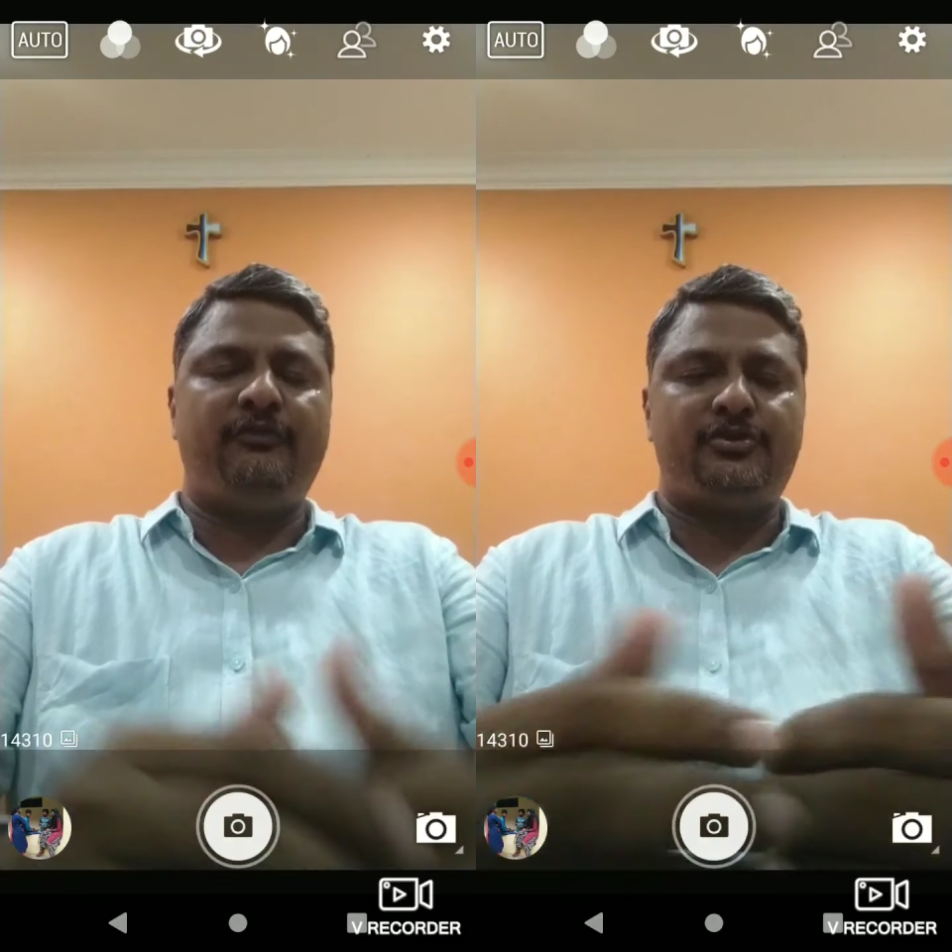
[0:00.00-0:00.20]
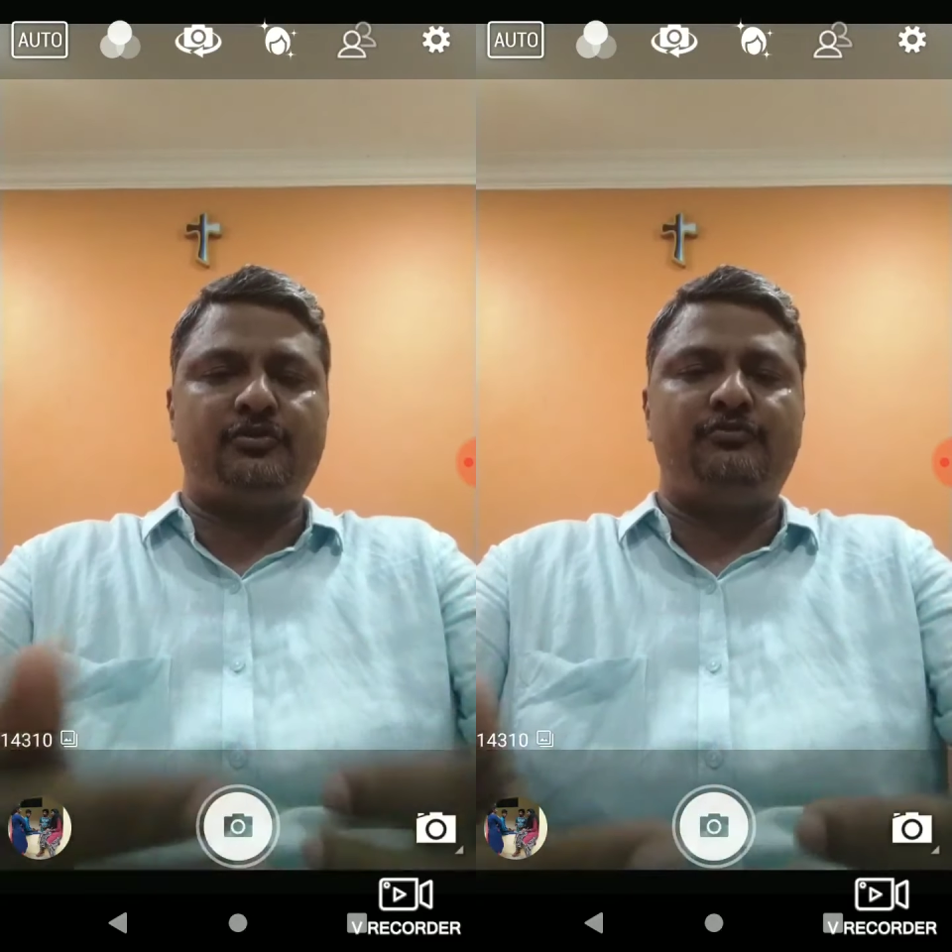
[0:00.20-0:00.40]

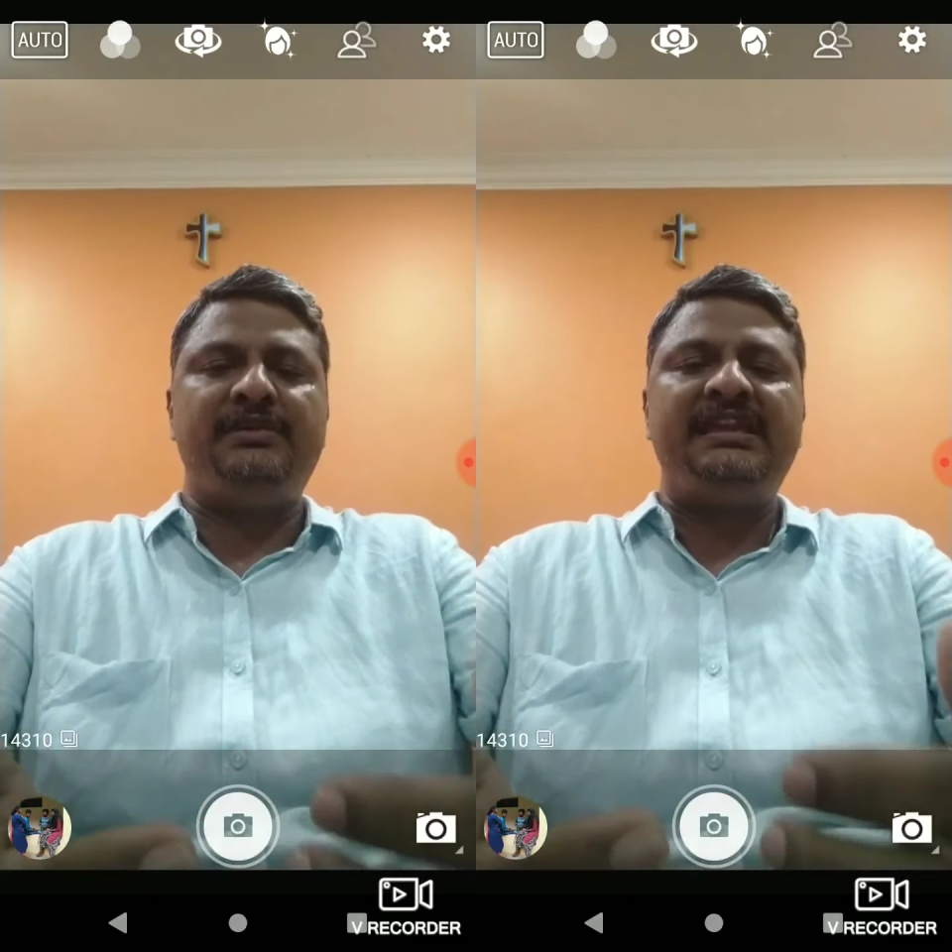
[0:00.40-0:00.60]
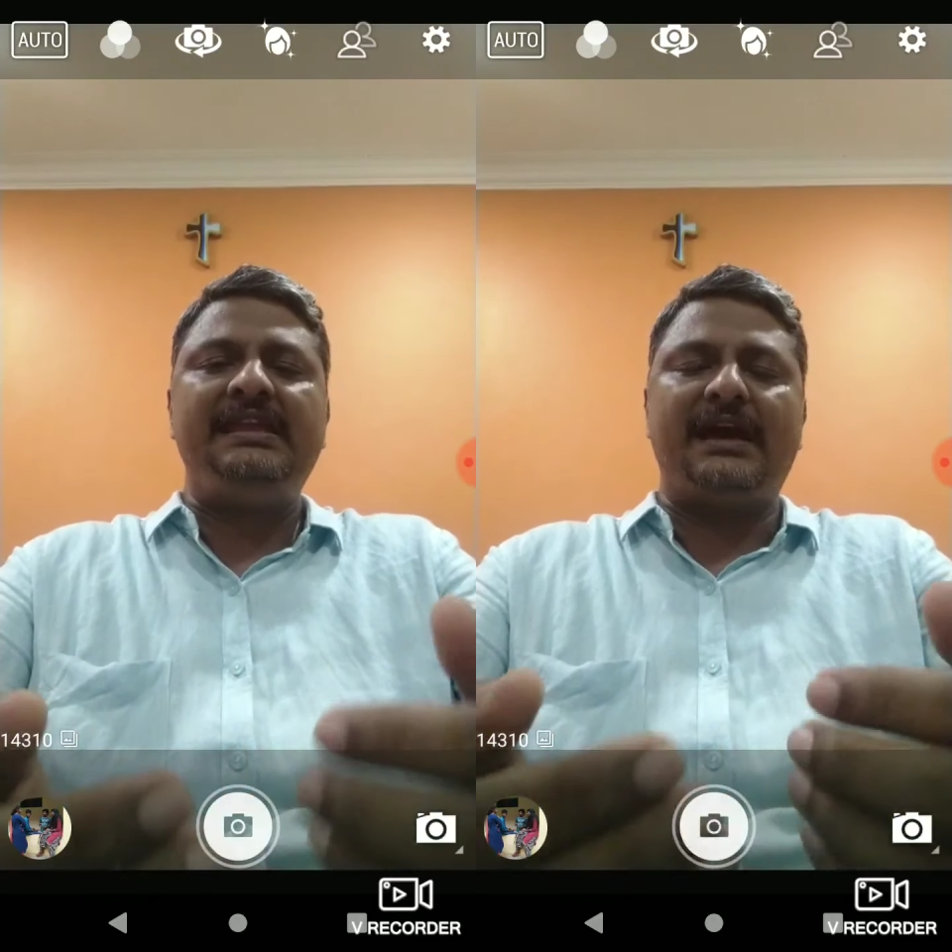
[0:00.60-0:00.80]
we should
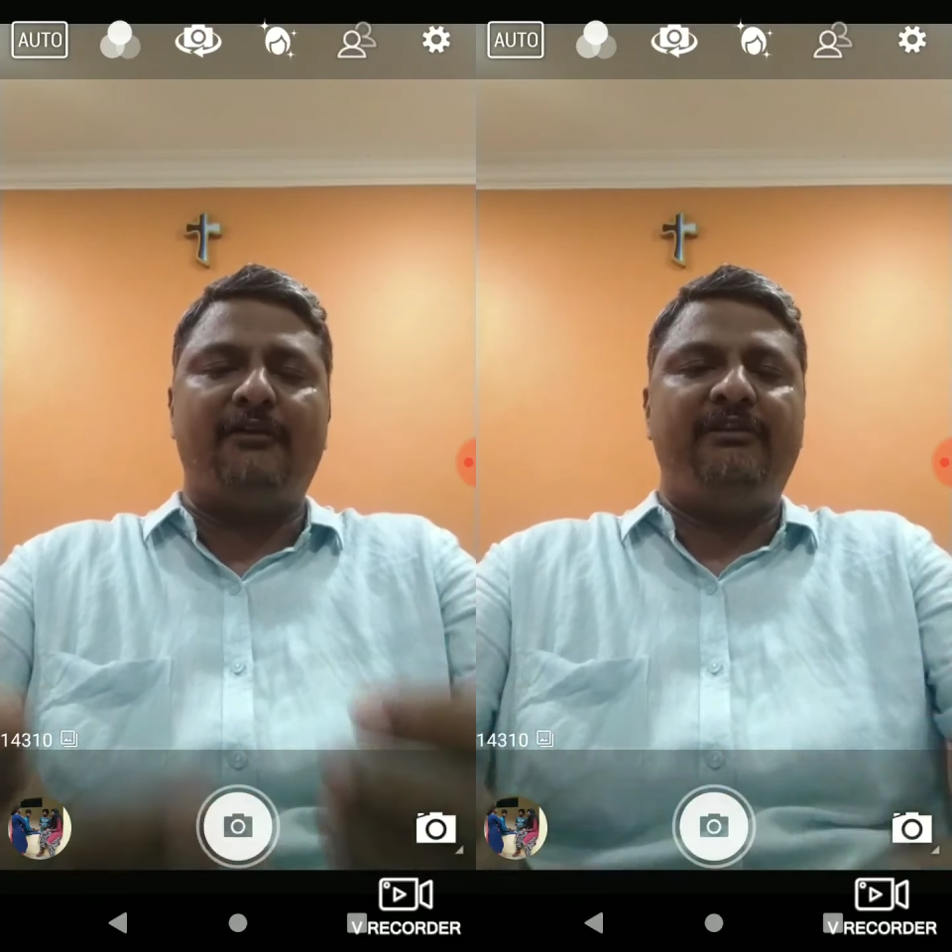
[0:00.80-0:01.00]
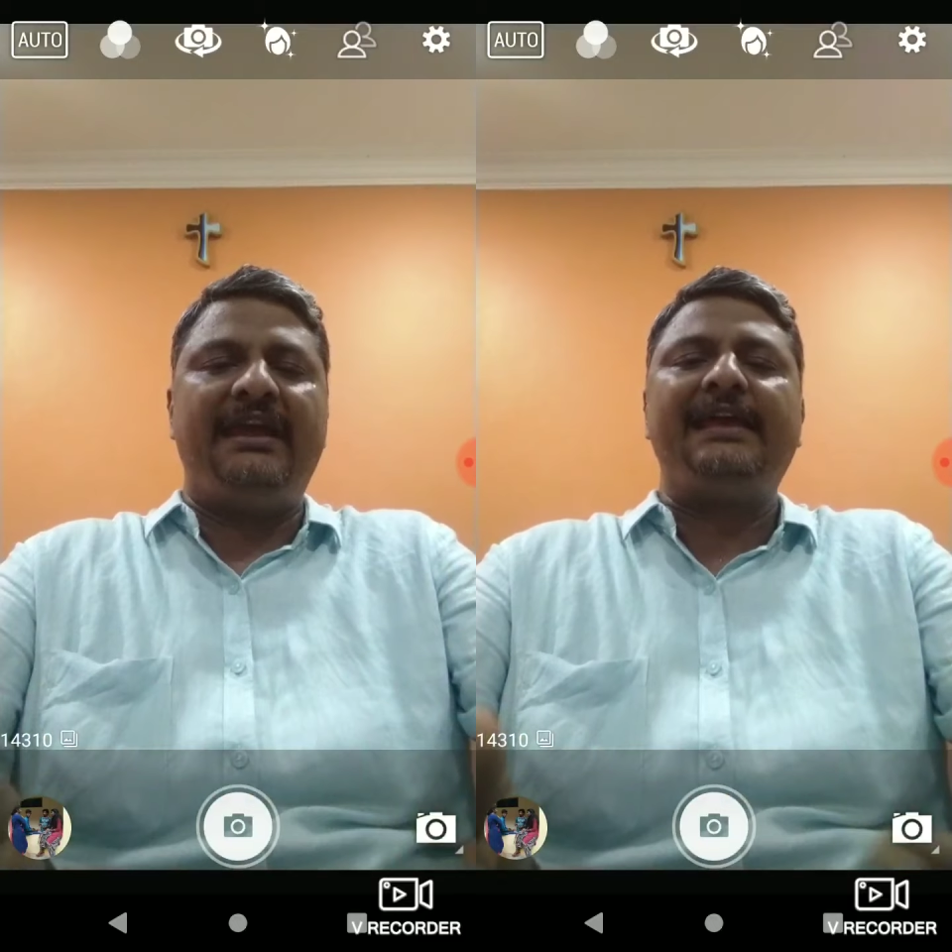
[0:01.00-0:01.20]
be
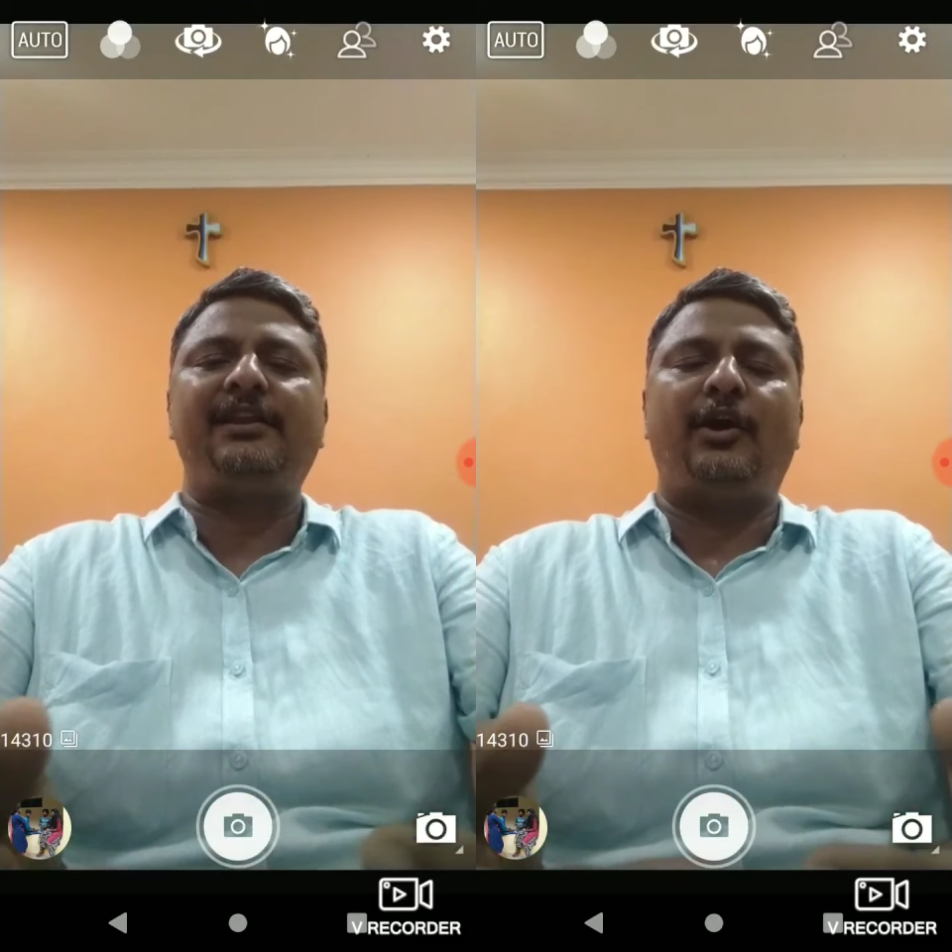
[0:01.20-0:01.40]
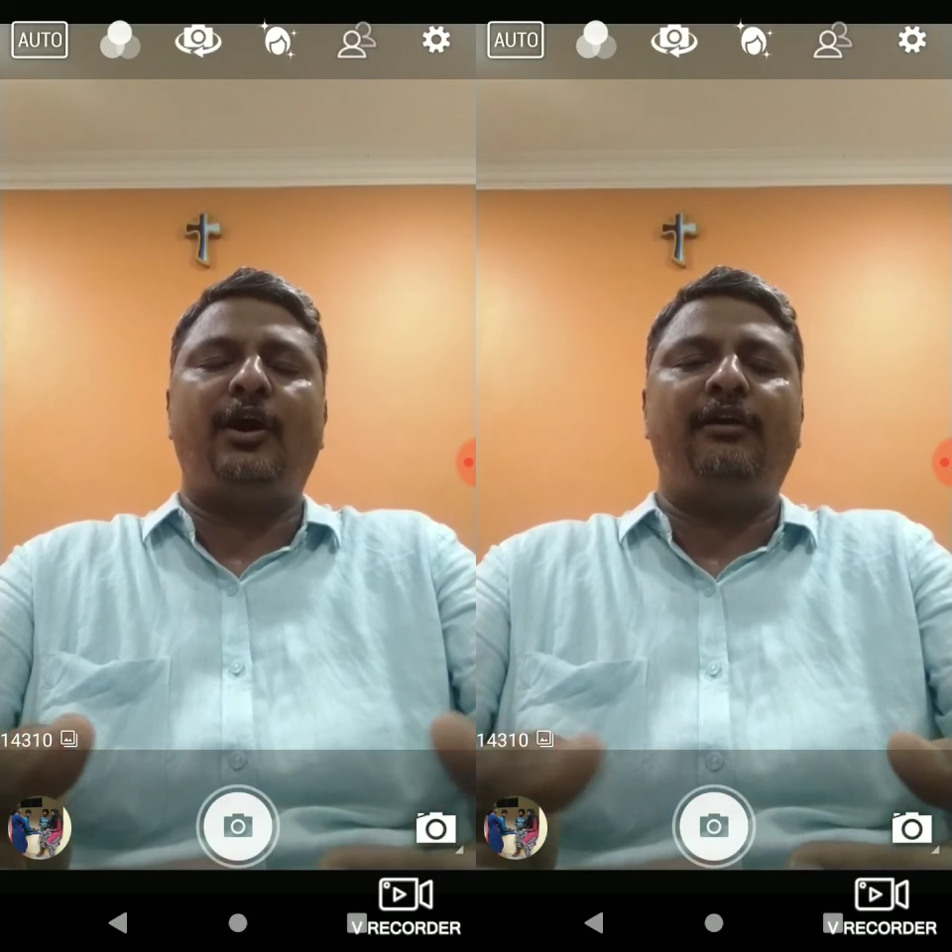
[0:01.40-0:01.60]

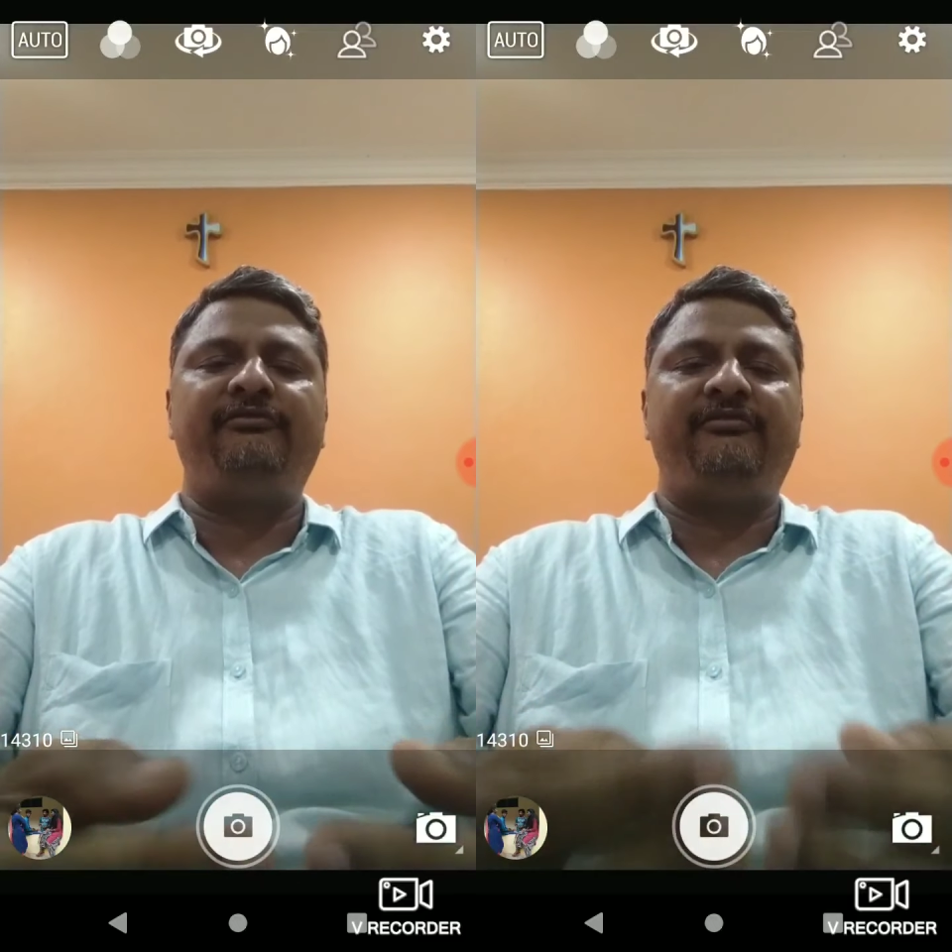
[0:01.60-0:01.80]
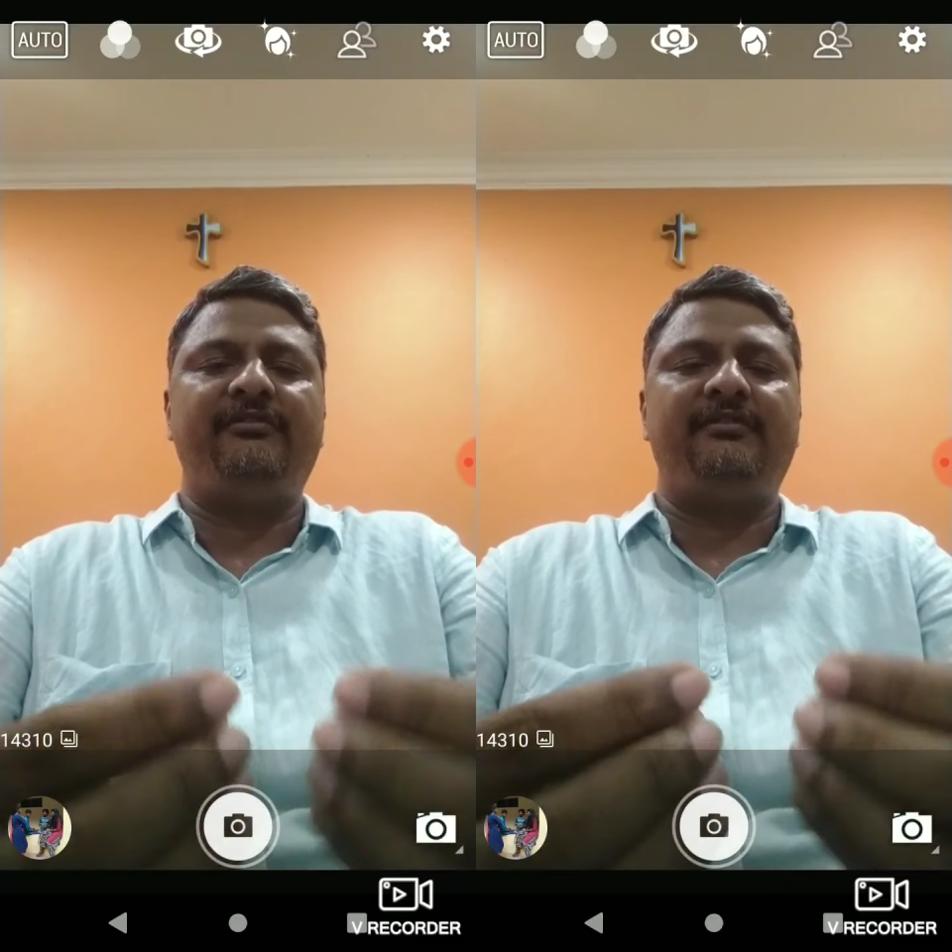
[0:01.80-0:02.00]
aware of